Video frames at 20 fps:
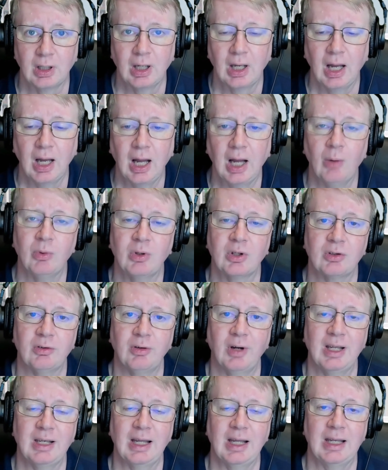I want to
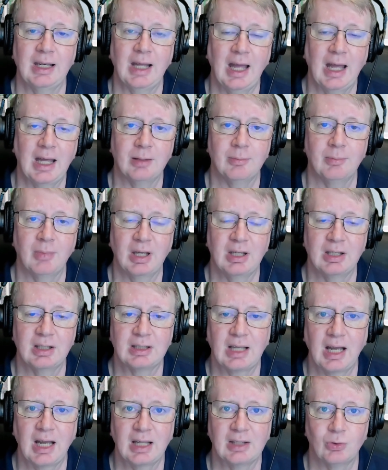create an animated
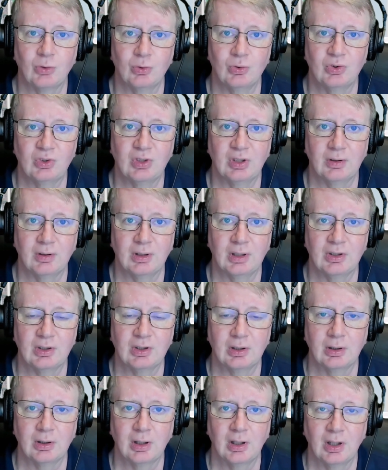cartoon
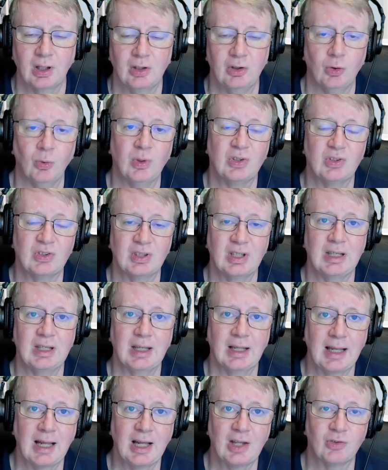series. USD
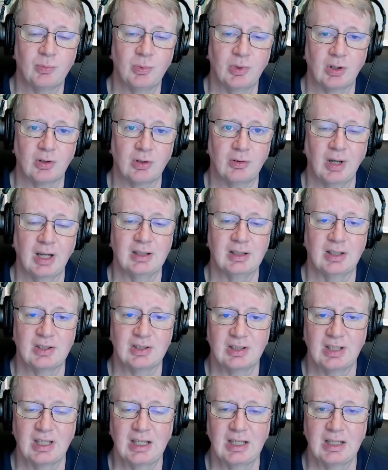allows me to create the
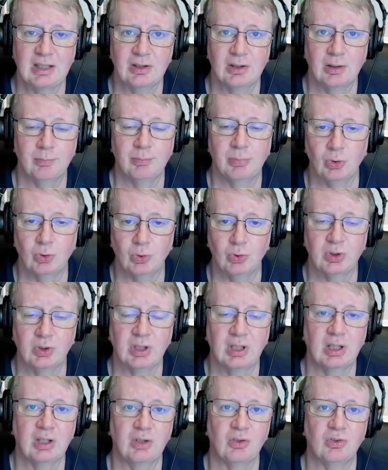scene, the
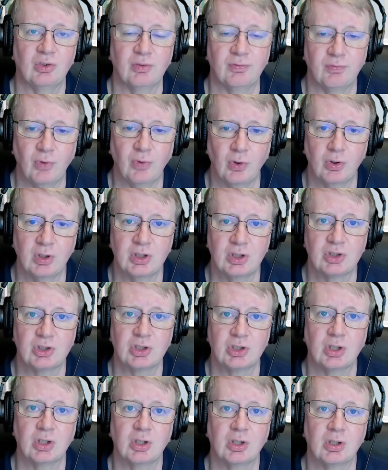buildings, the
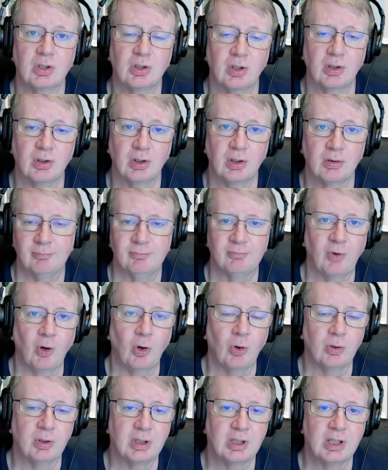furniture, the
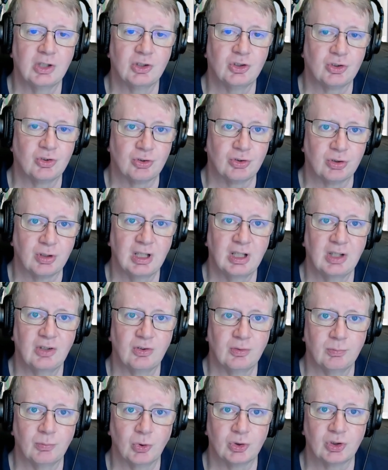foliage and trees
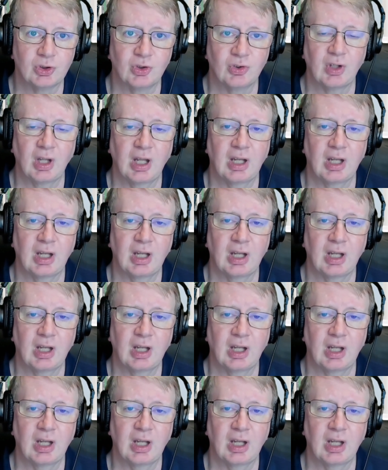and bushes, and